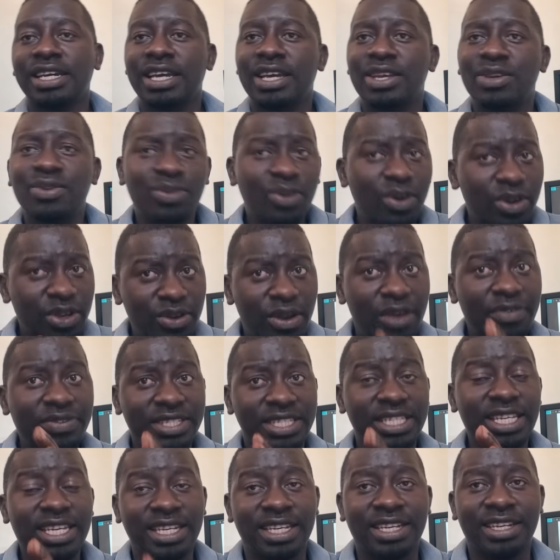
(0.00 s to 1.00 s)
You have
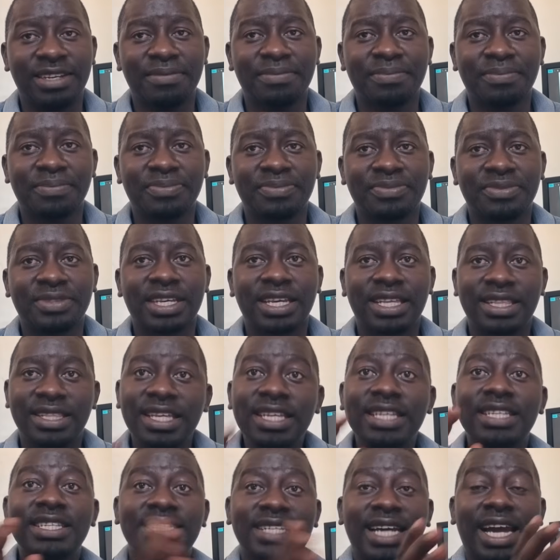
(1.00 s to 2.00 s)
seen
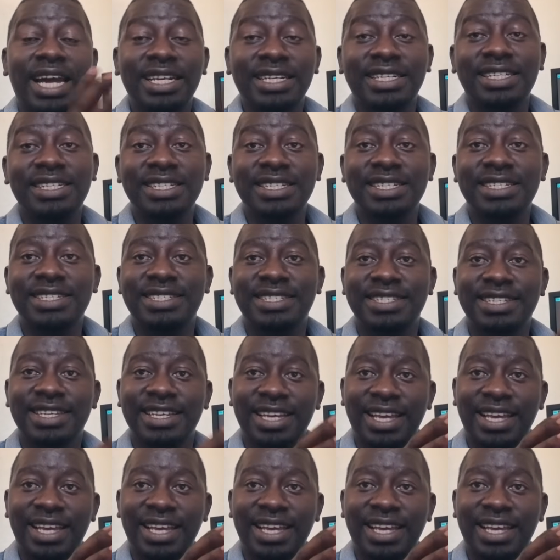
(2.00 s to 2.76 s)
these countries